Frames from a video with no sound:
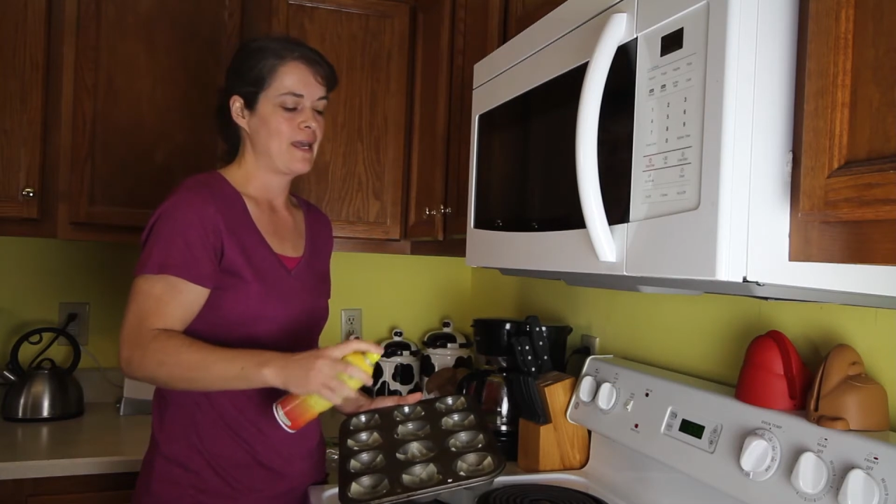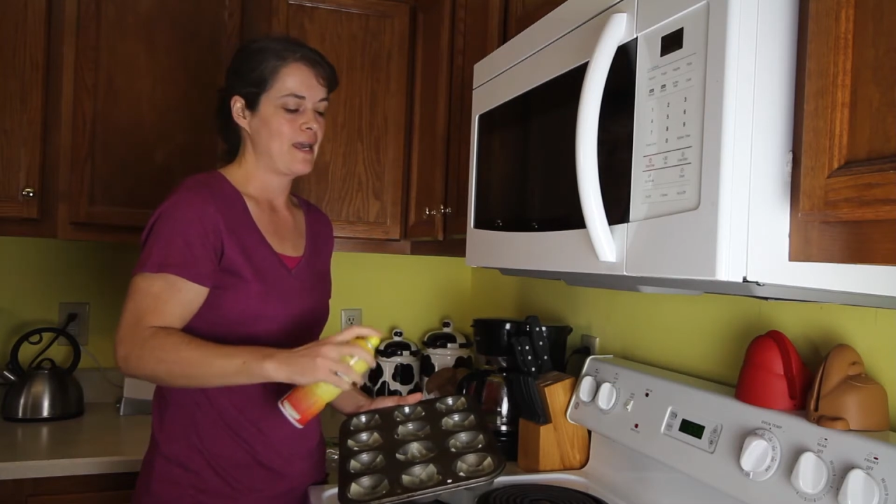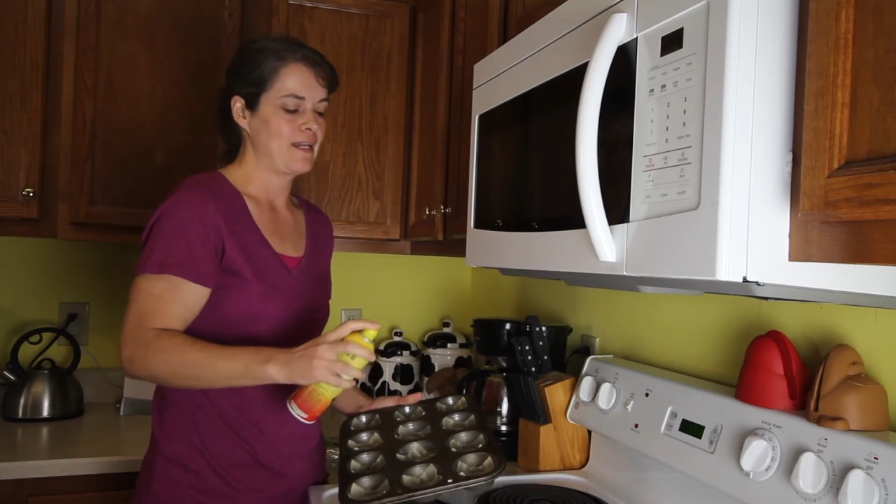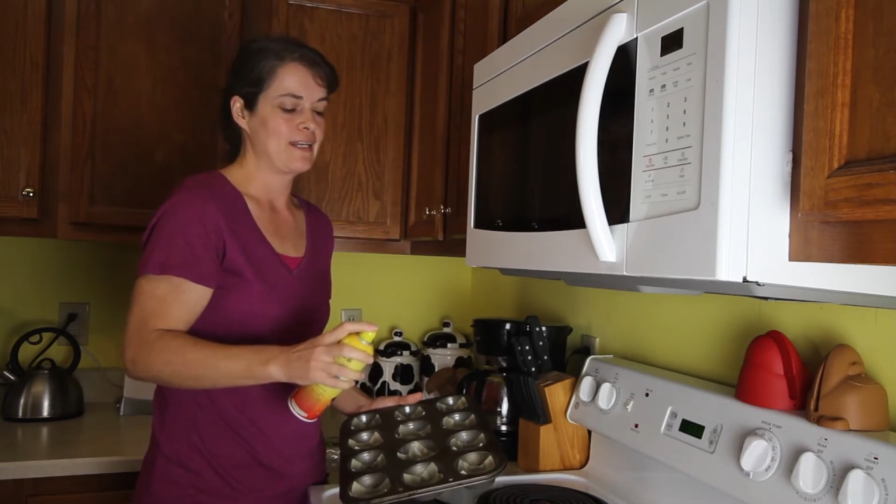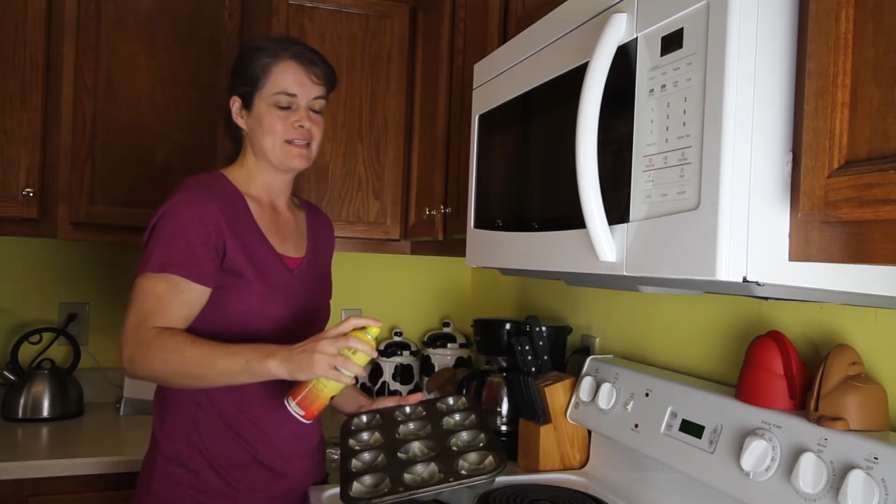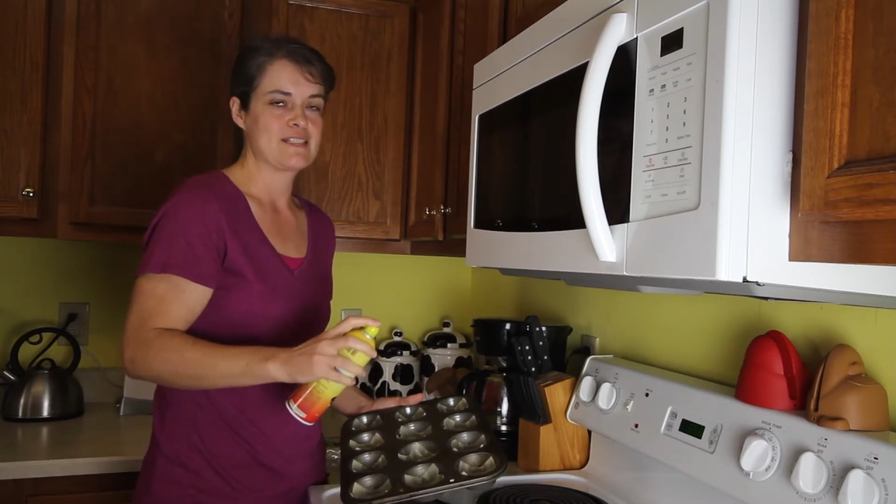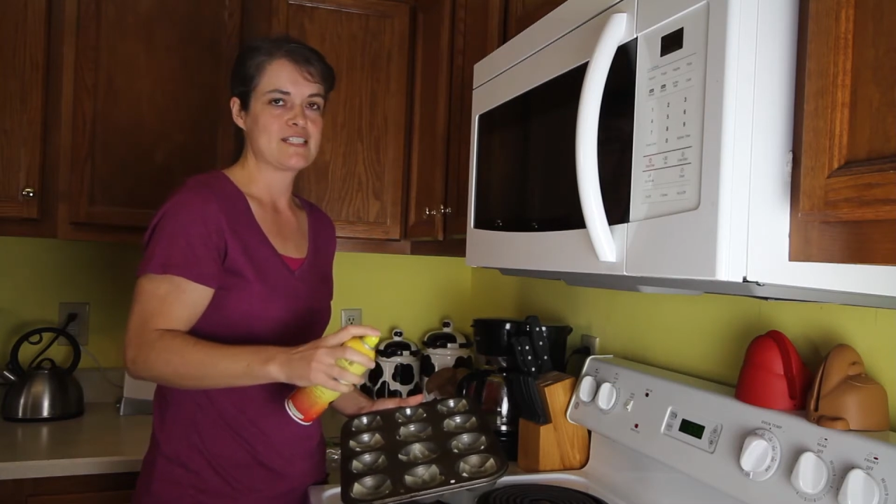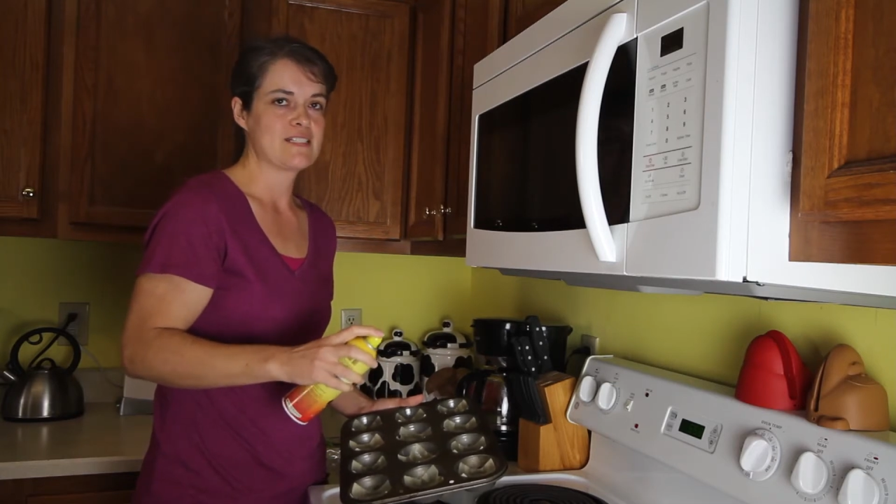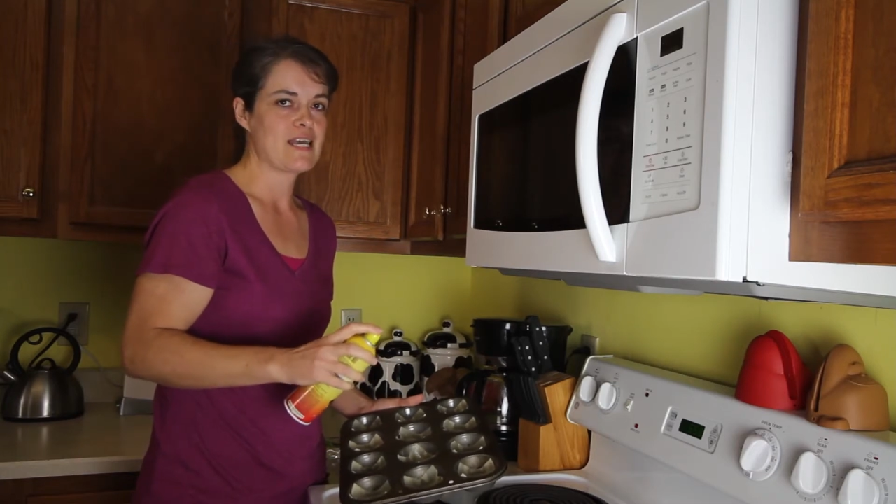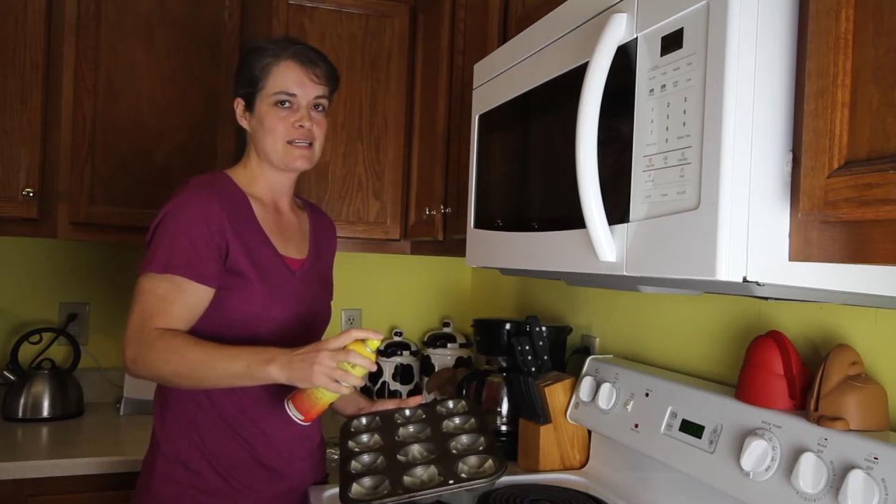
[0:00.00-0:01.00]
And again, this
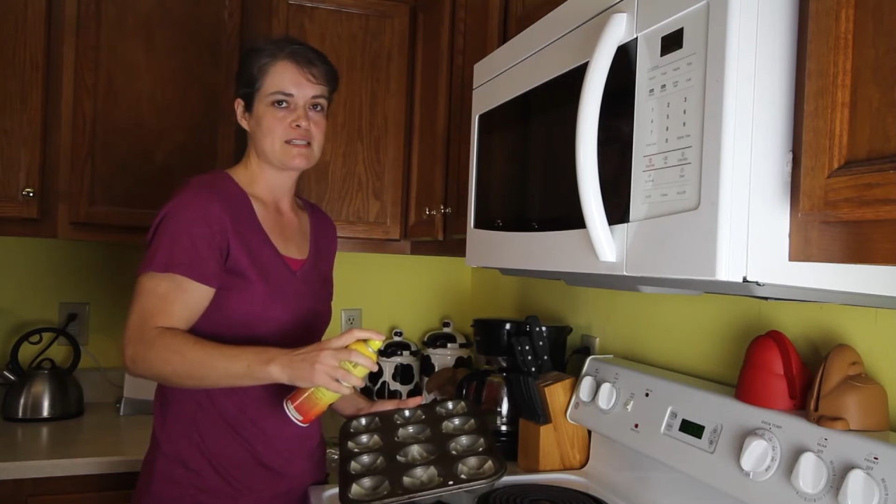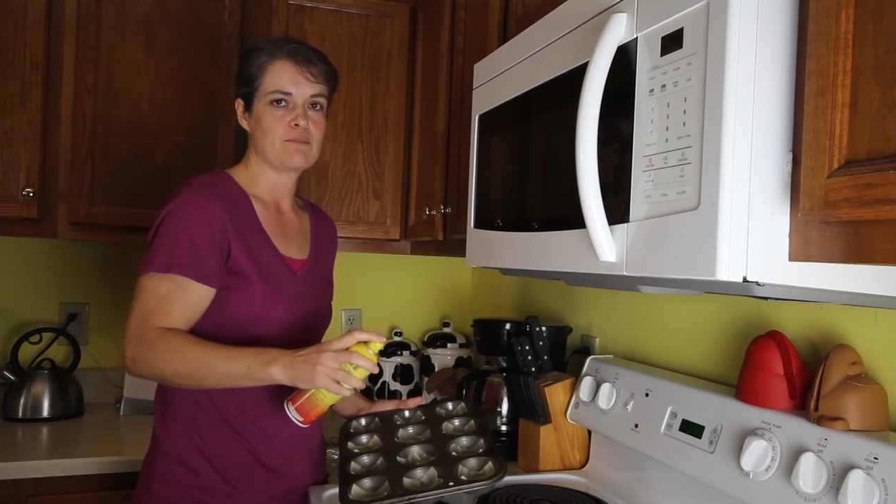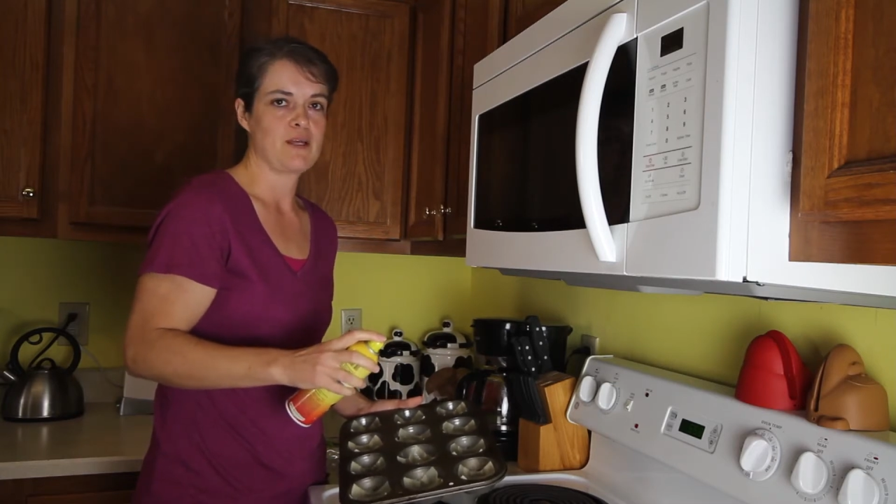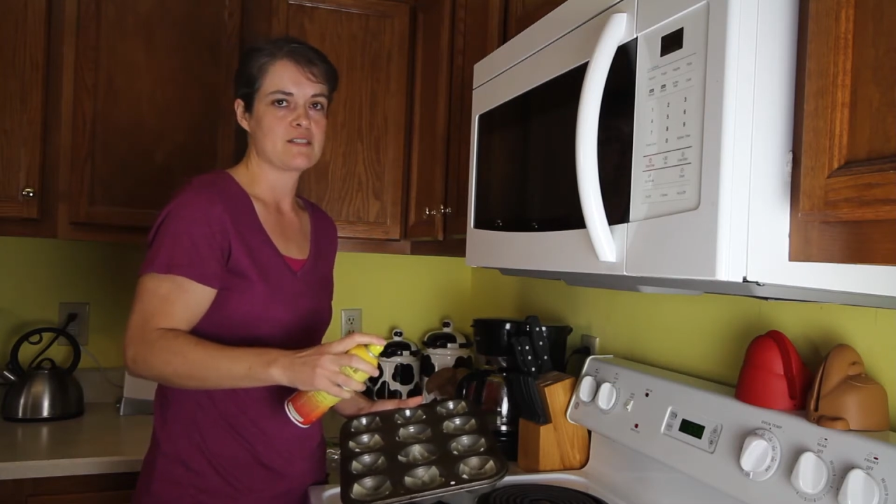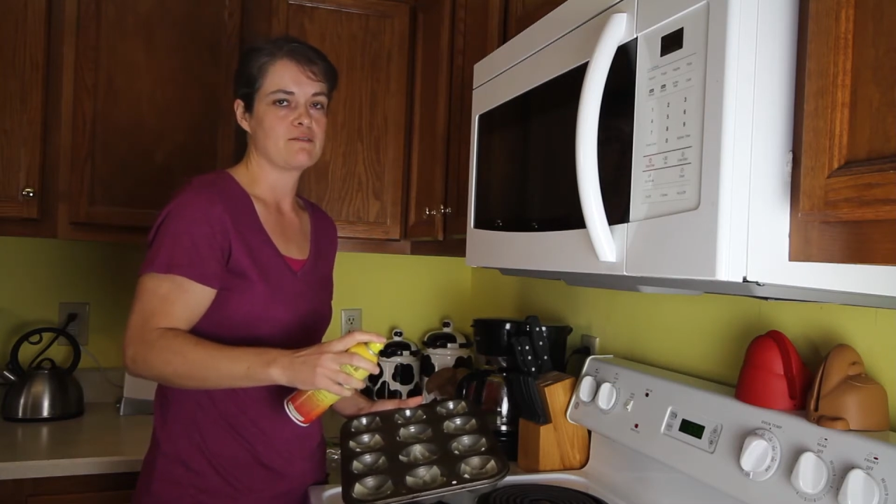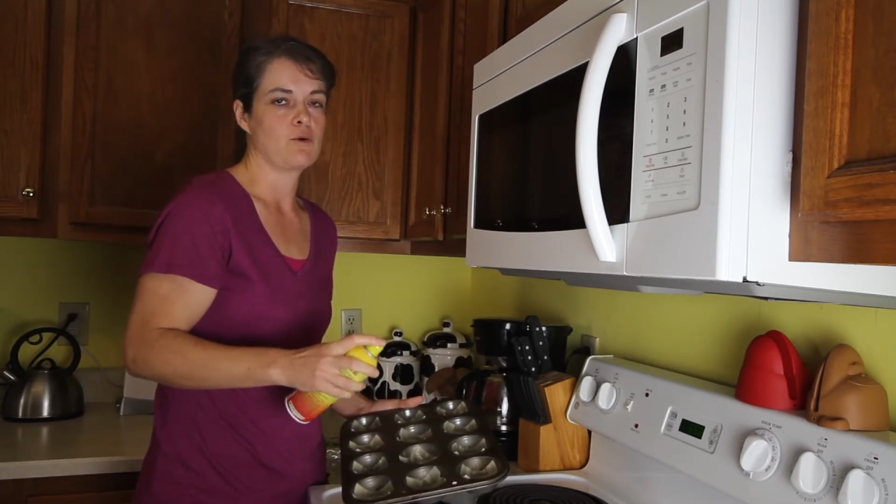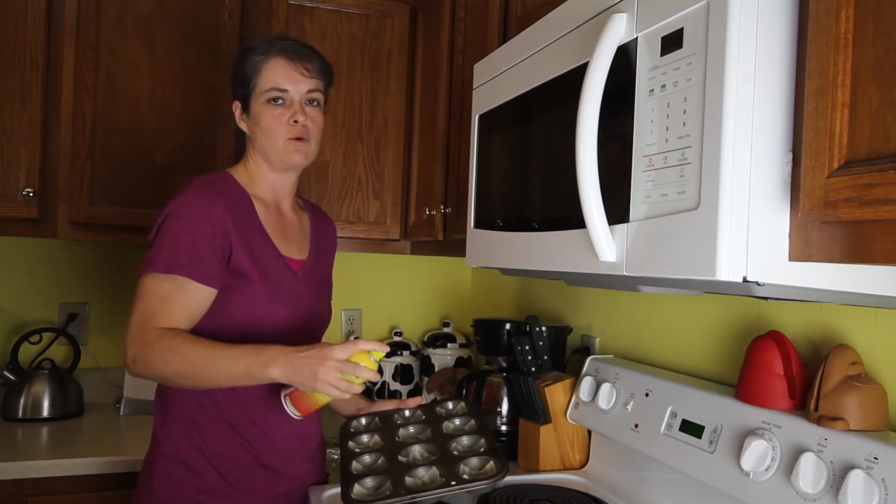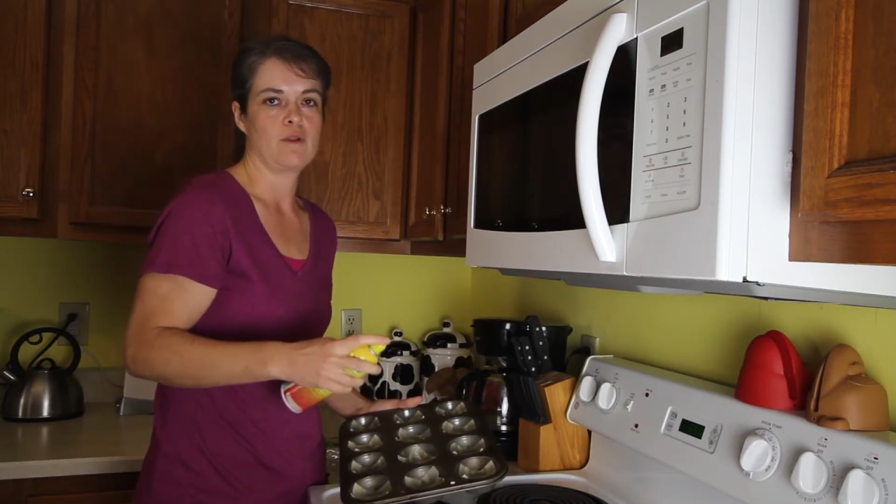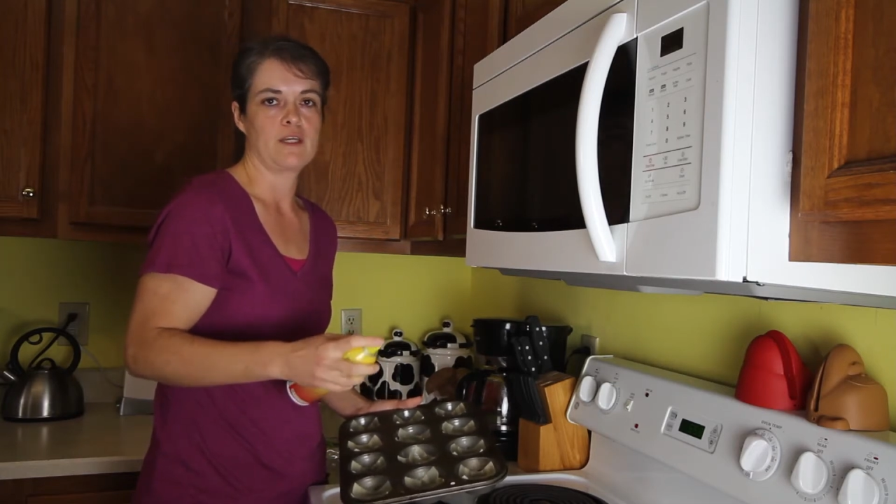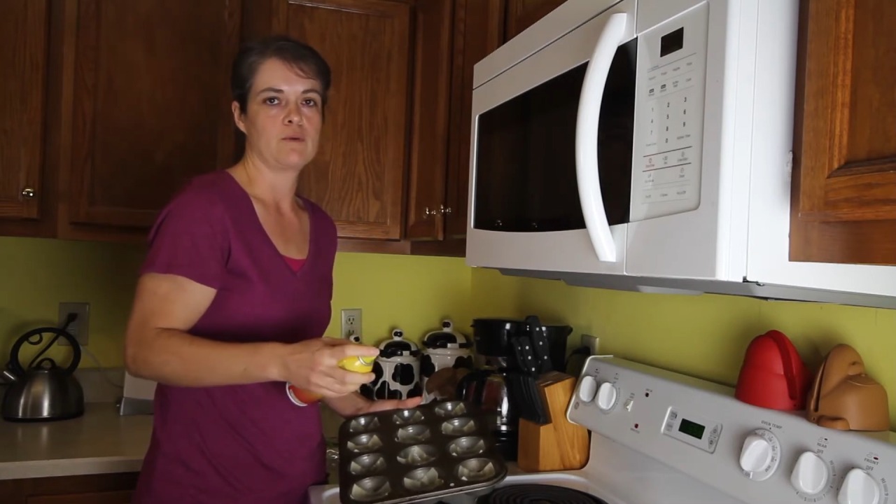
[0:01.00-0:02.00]
just takes the place of the oil that